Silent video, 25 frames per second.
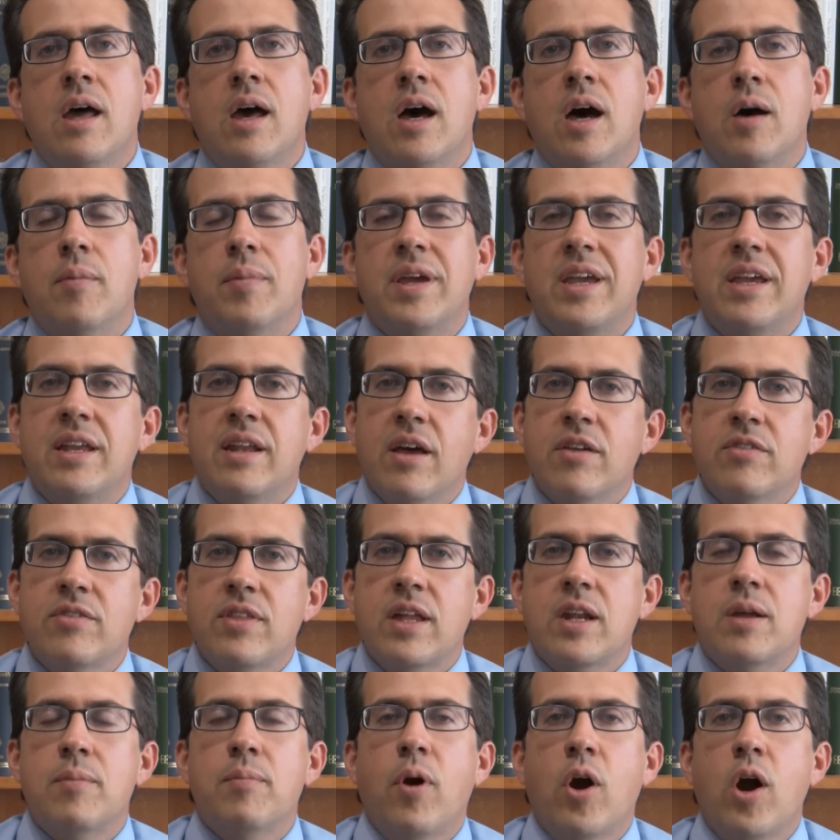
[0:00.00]
Uh, but he does
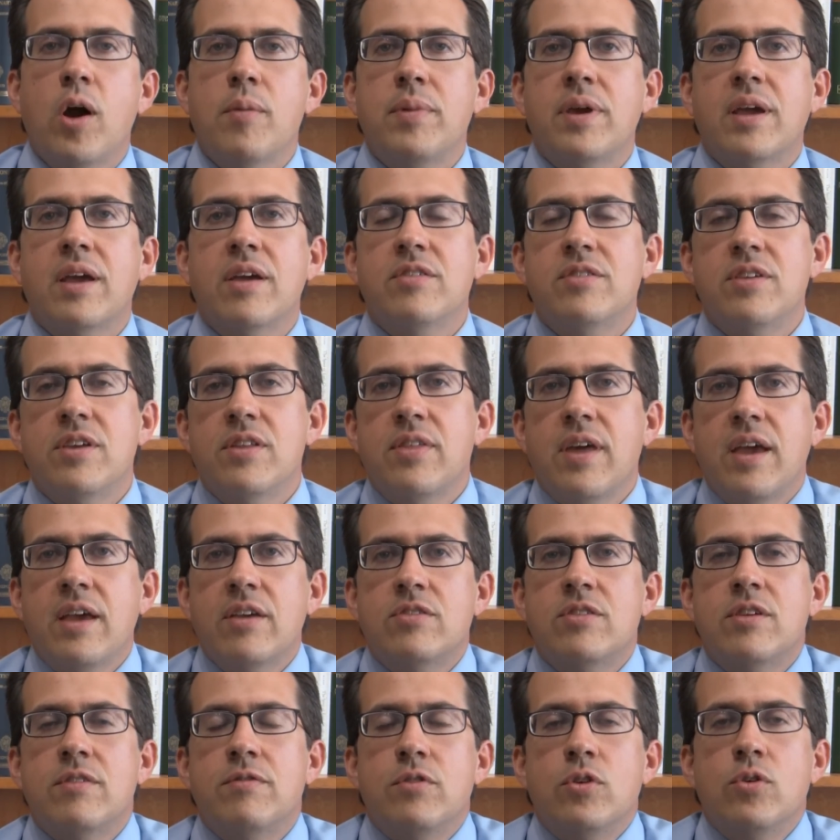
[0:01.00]
that in part because he
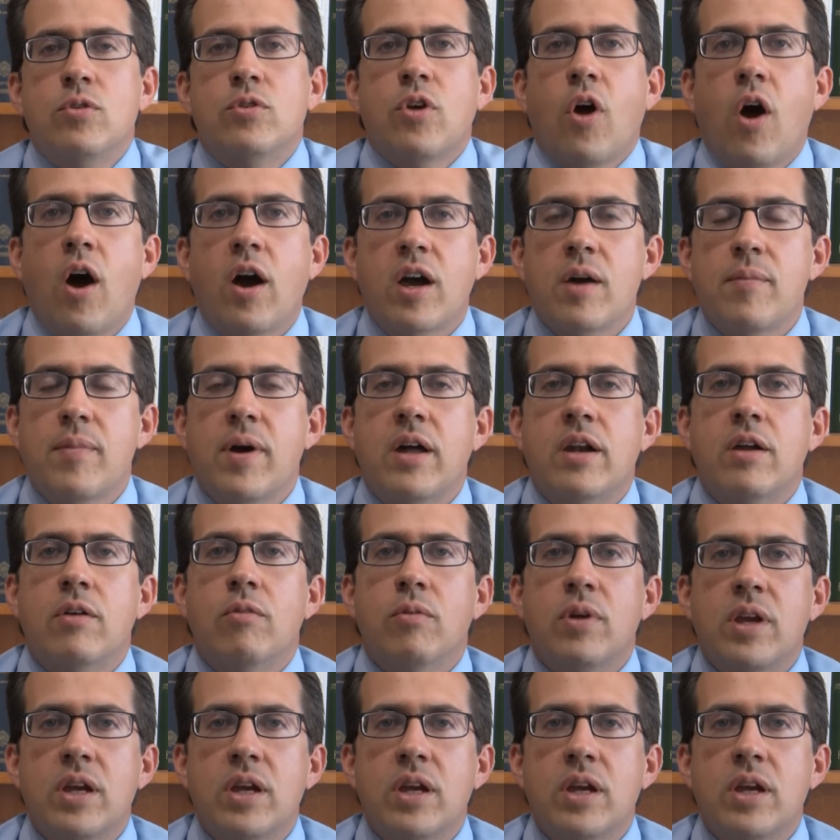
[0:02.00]
thinks if you talk about it